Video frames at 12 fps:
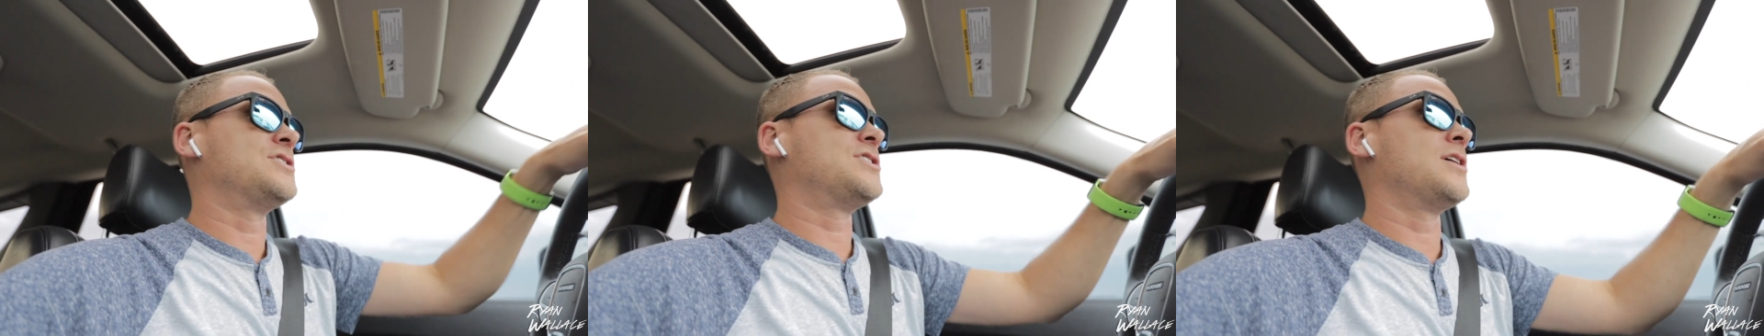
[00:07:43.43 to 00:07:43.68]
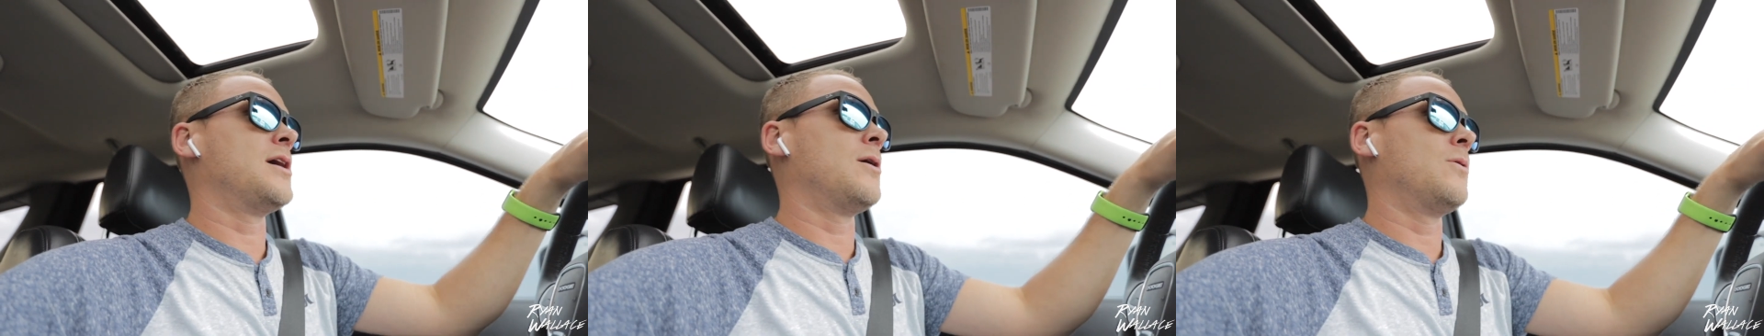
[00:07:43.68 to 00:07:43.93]

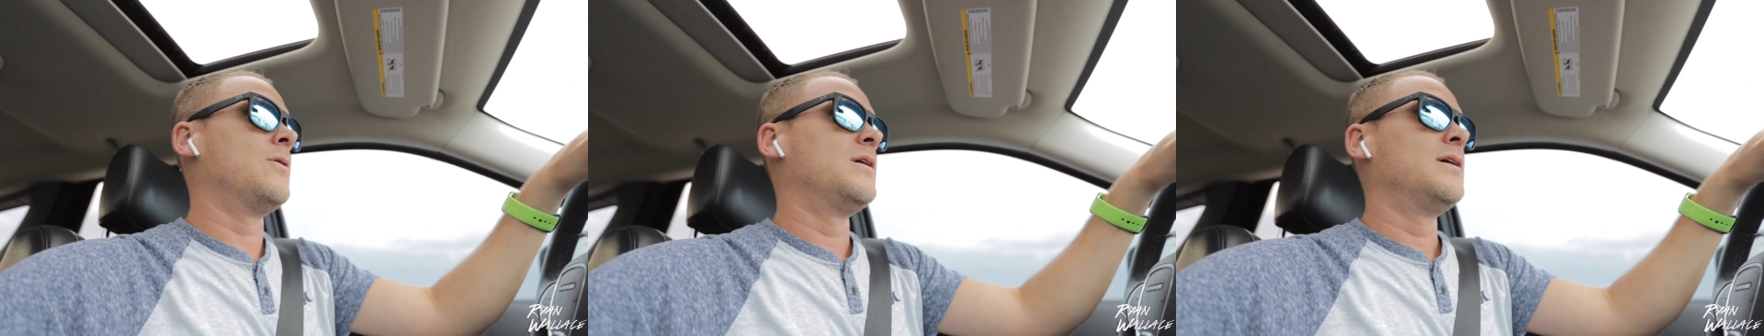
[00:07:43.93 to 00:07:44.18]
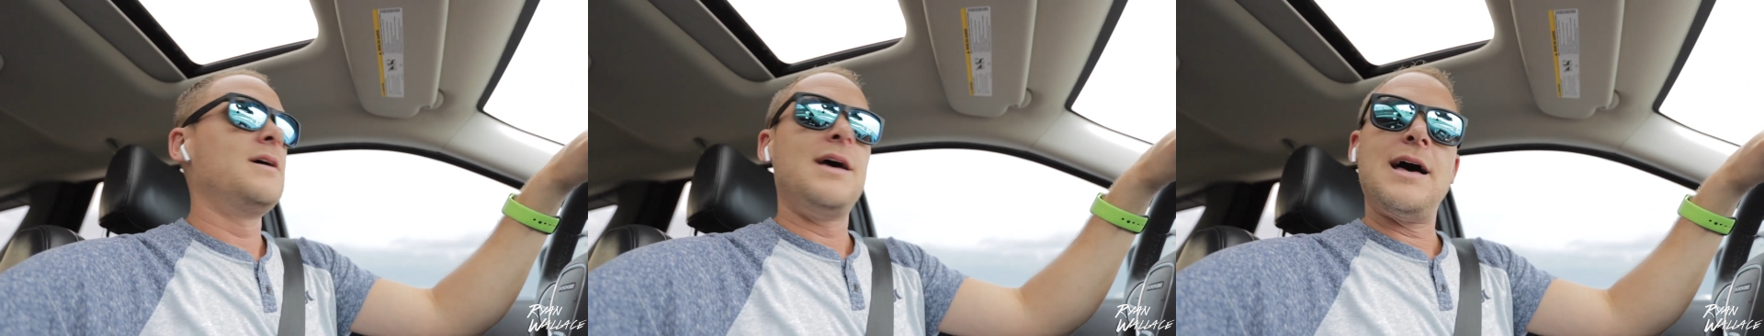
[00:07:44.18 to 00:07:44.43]
So
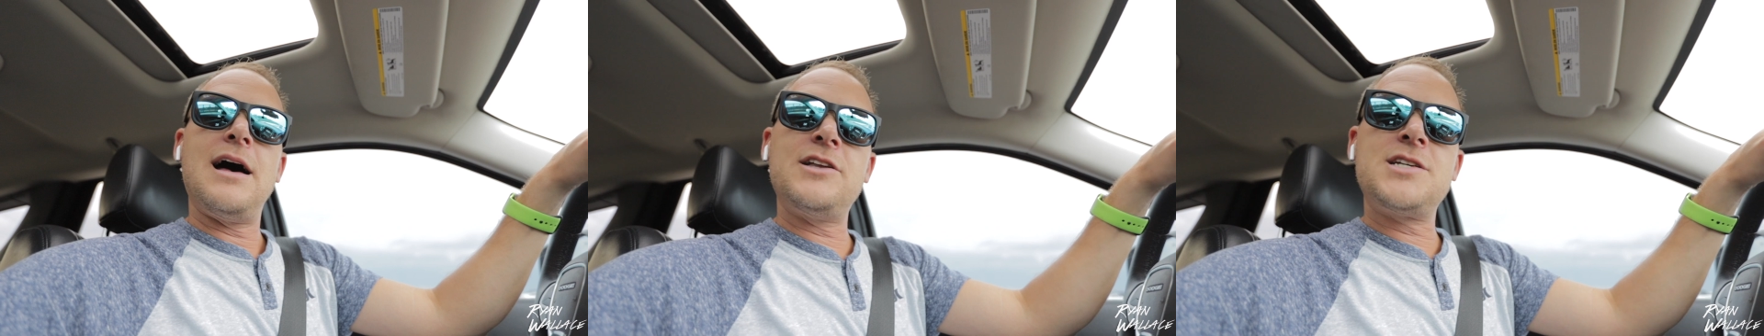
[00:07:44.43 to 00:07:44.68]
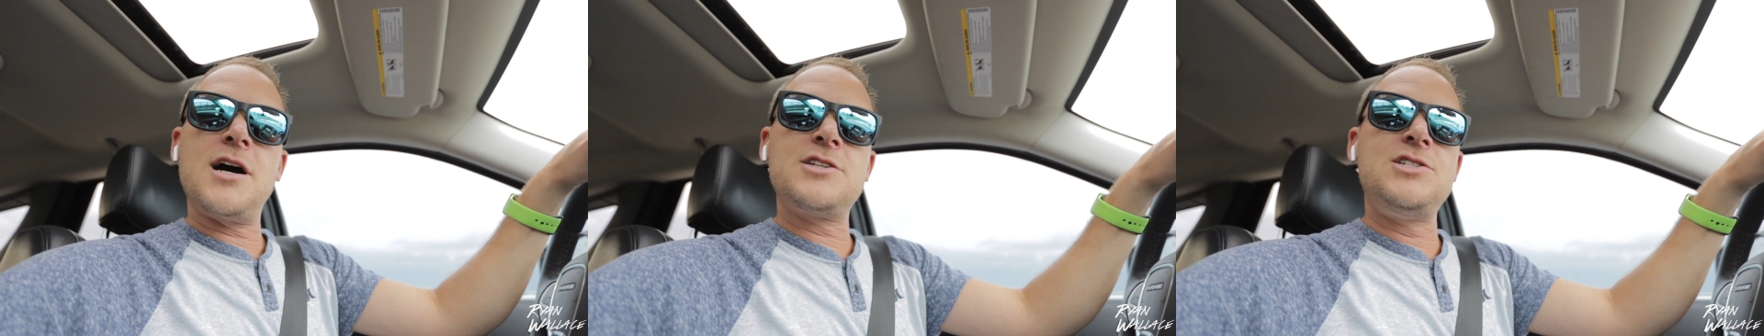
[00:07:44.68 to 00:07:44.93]
I'll
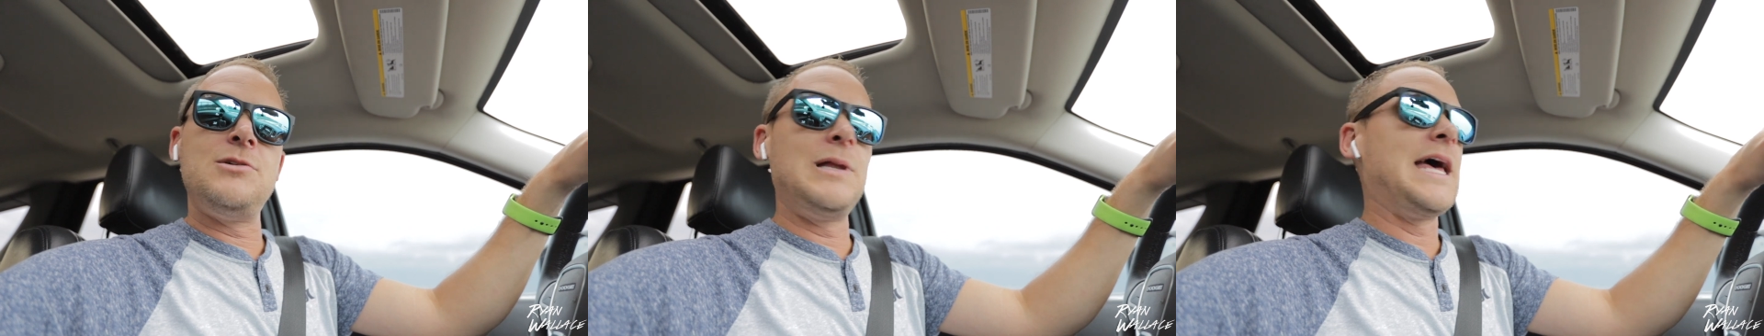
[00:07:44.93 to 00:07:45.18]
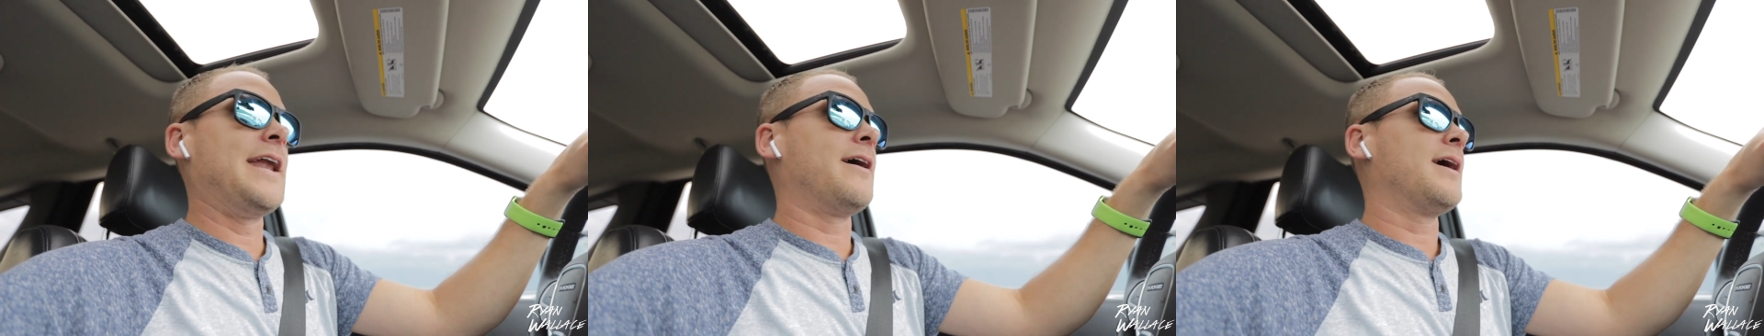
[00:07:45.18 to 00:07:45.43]
talk to you
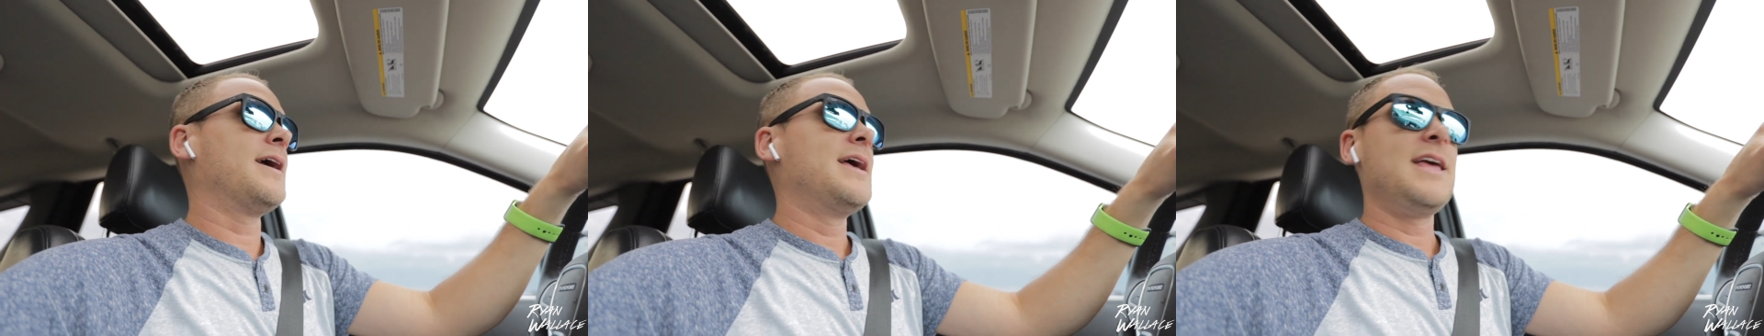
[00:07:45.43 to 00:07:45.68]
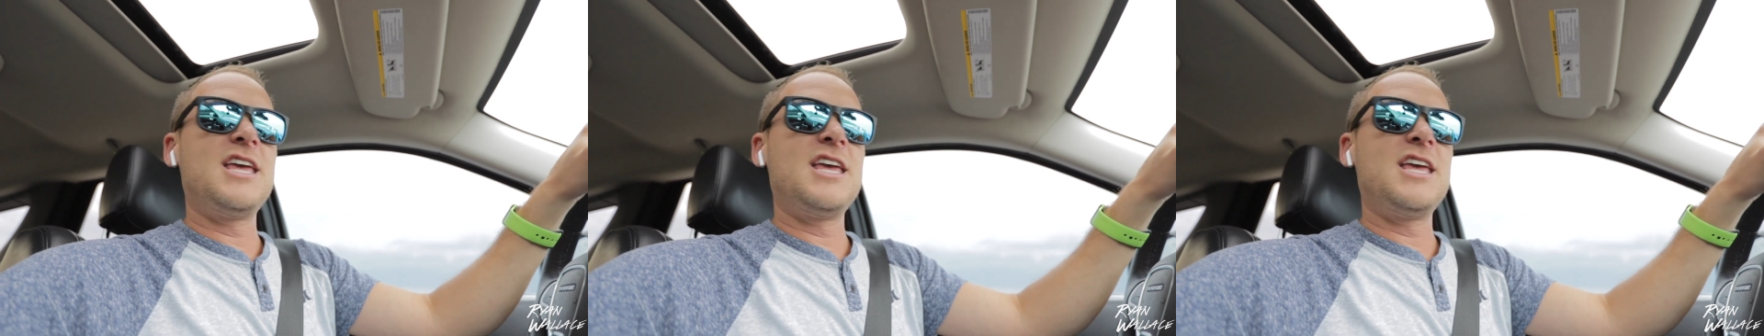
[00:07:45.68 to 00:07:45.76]
later.